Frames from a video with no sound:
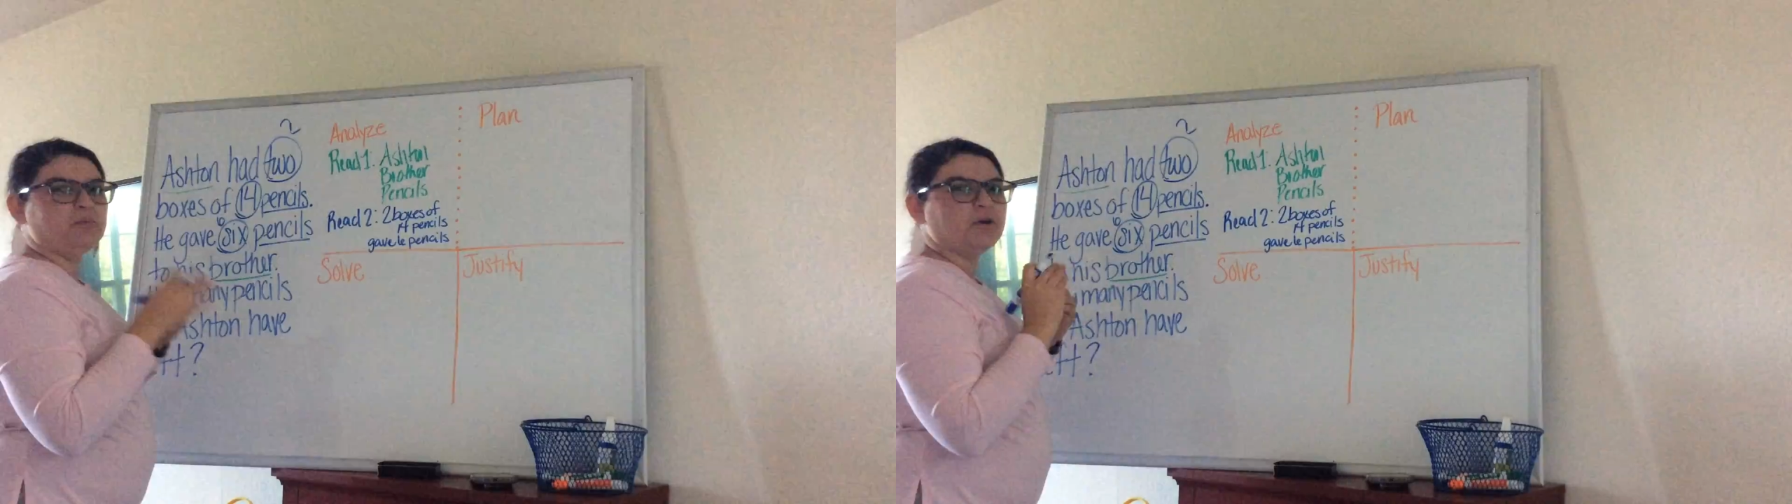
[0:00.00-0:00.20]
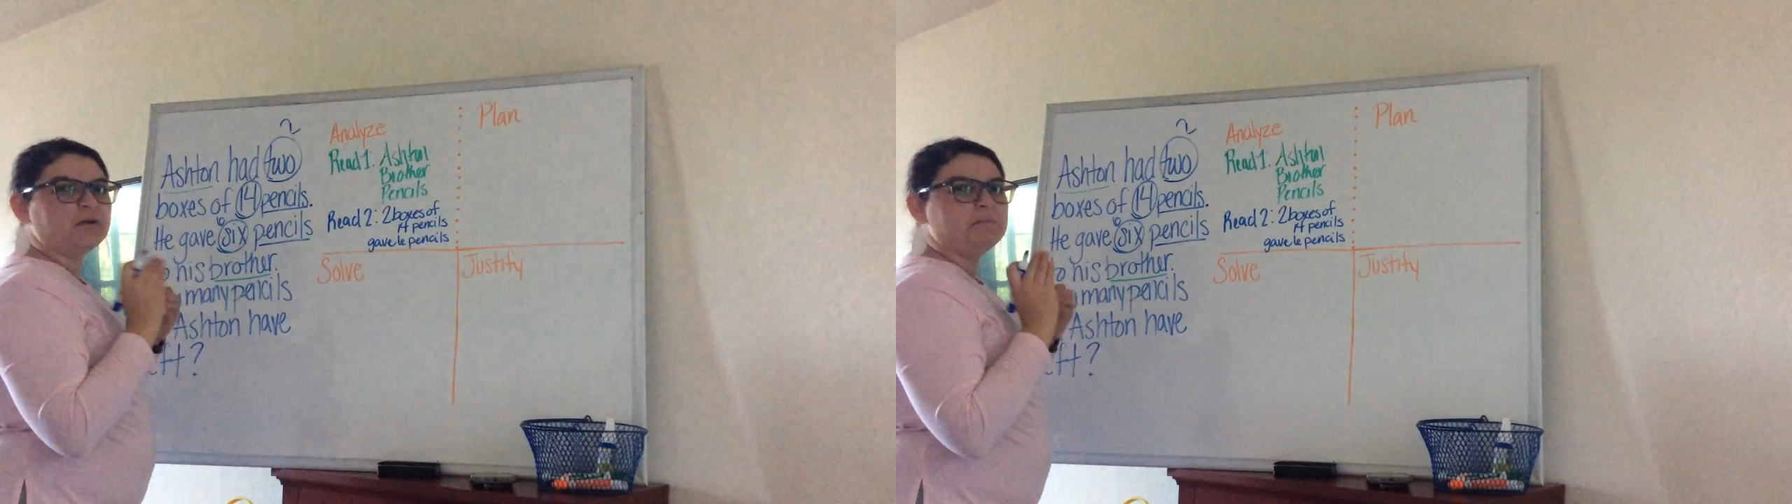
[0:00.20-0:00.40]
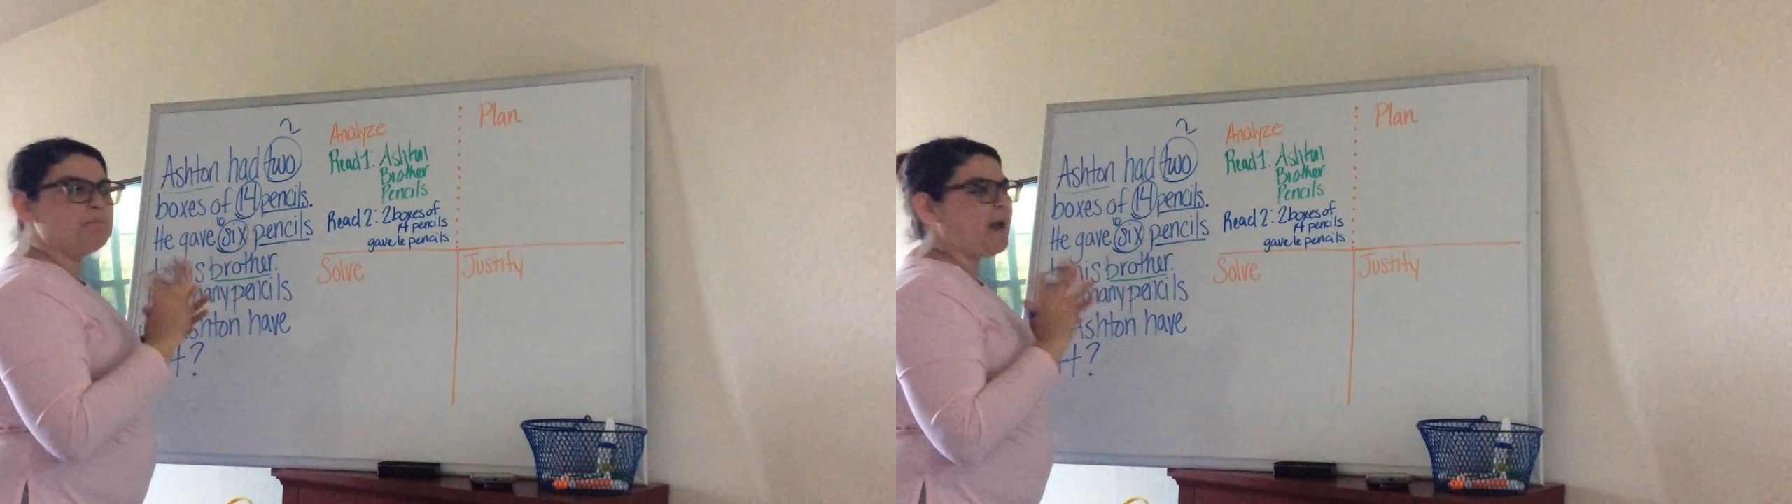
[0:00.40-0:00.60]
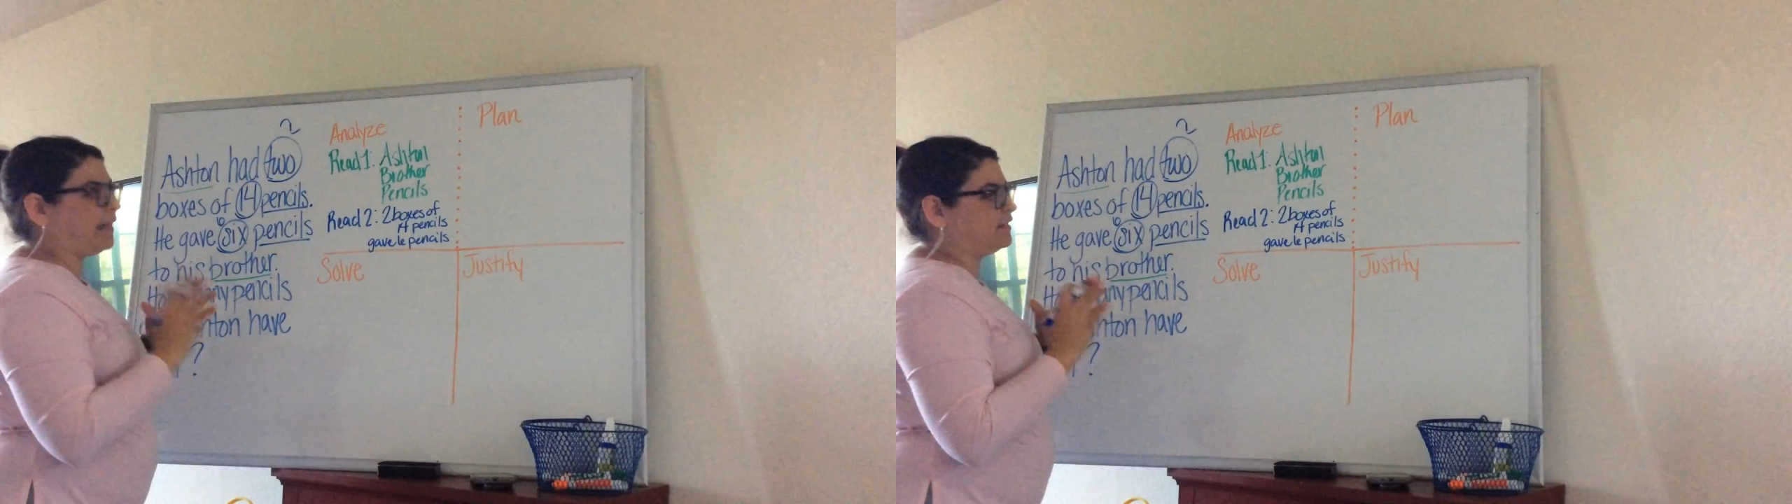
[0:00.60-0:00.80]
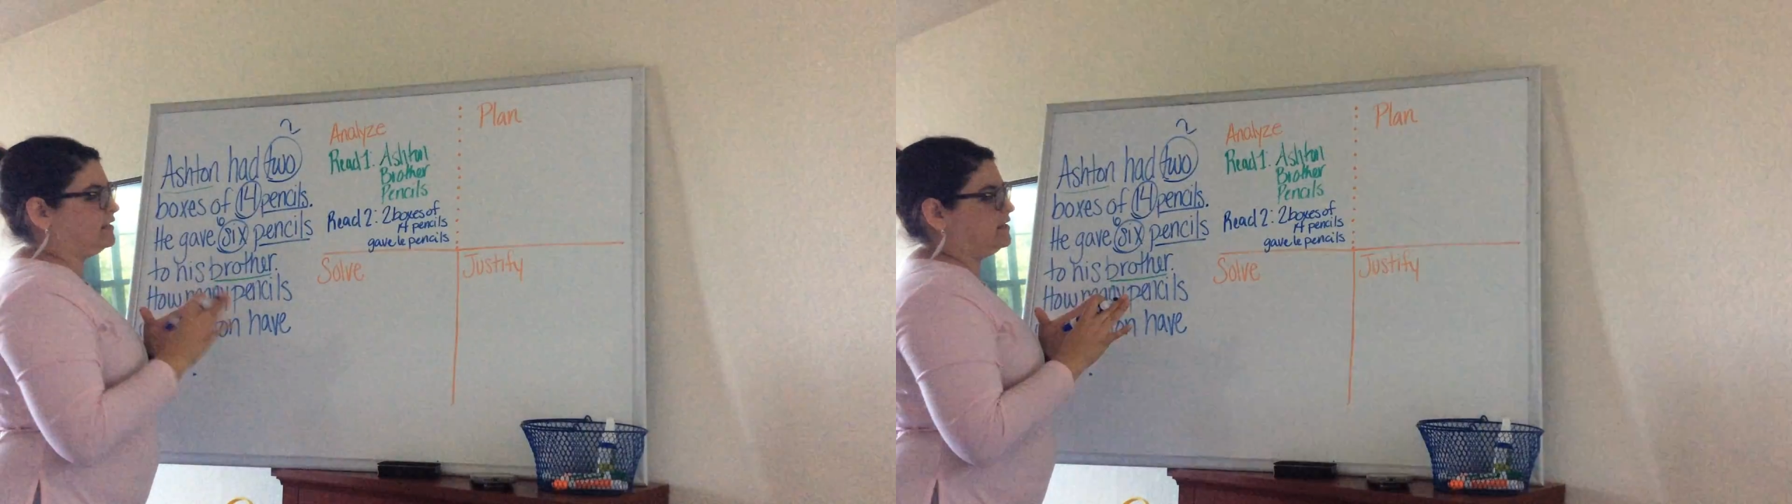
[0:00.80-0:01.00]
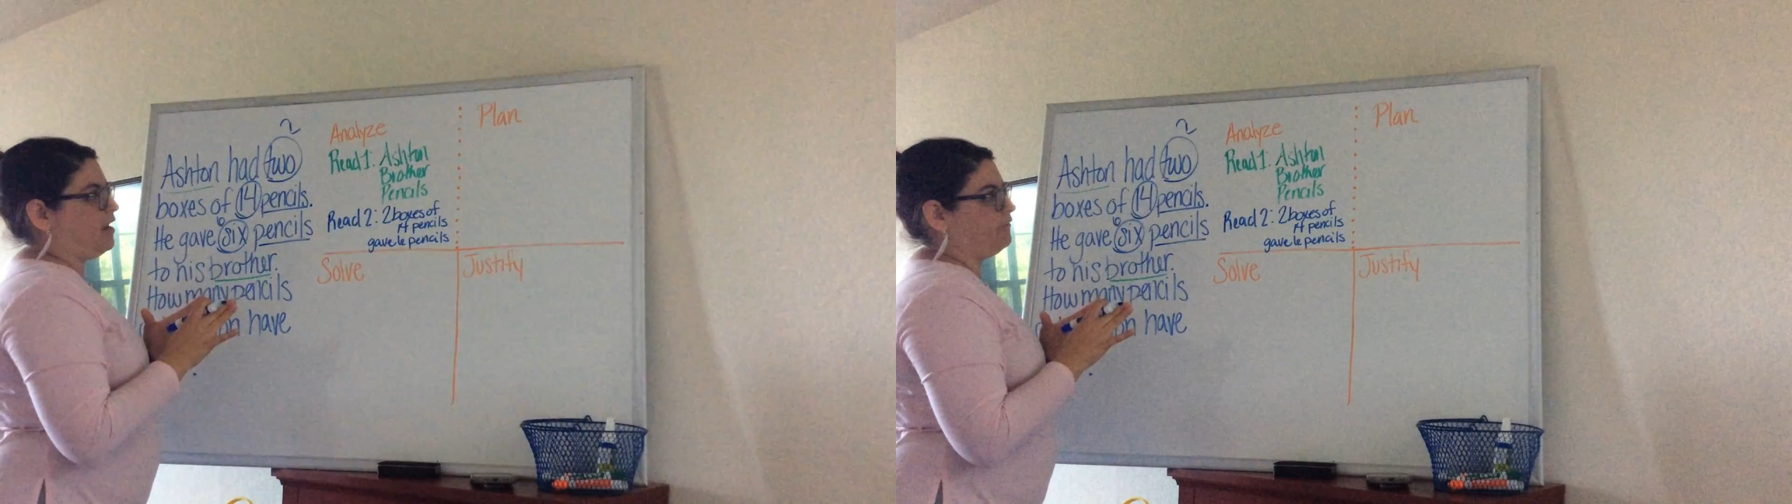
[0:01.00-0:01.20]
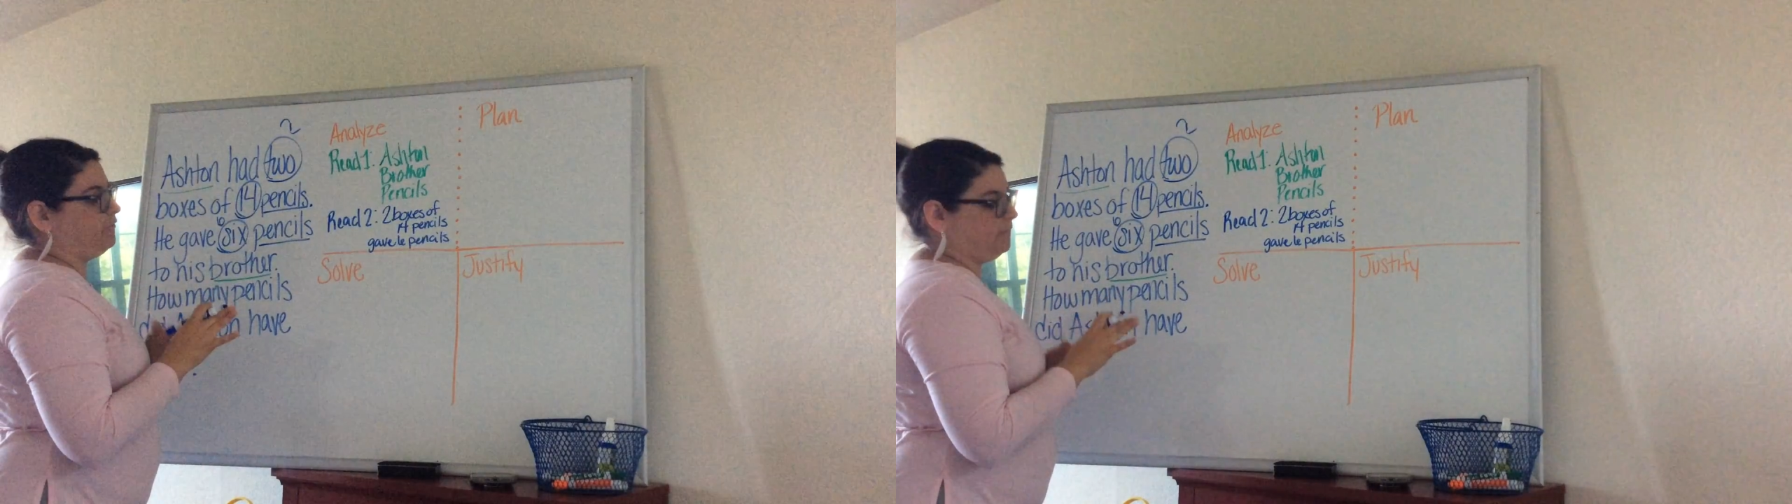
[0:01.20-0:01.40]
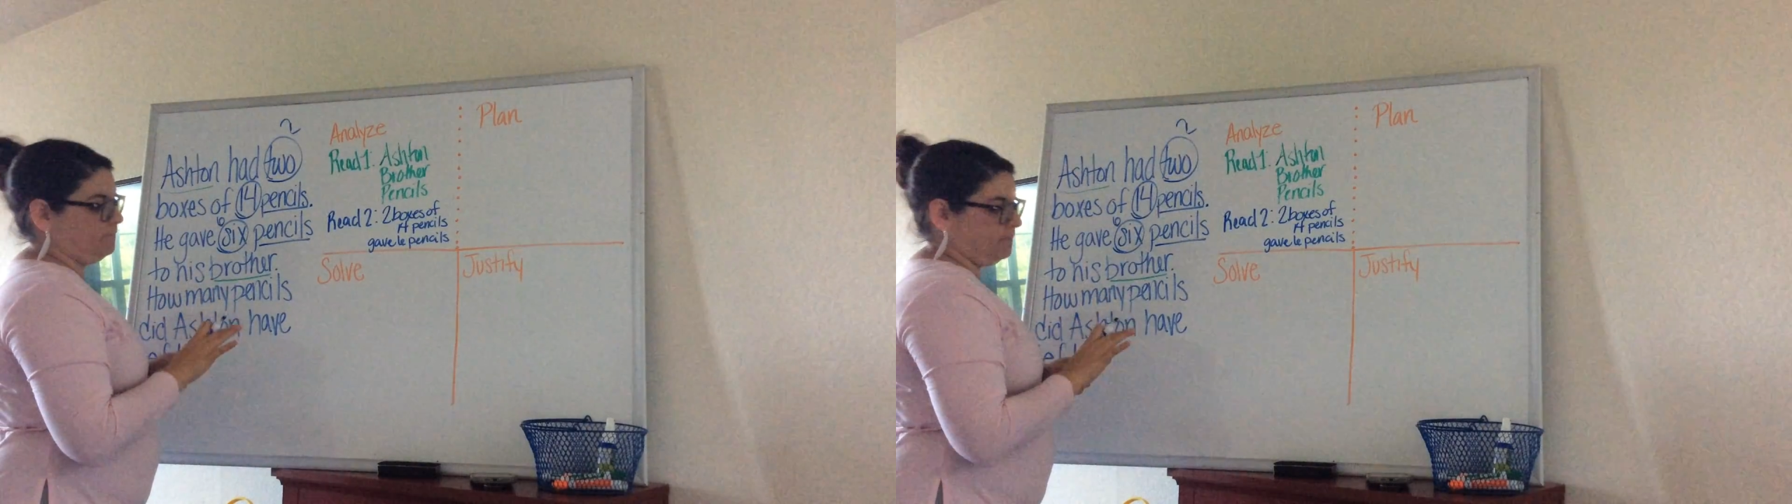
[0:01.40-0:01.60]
important math stuff.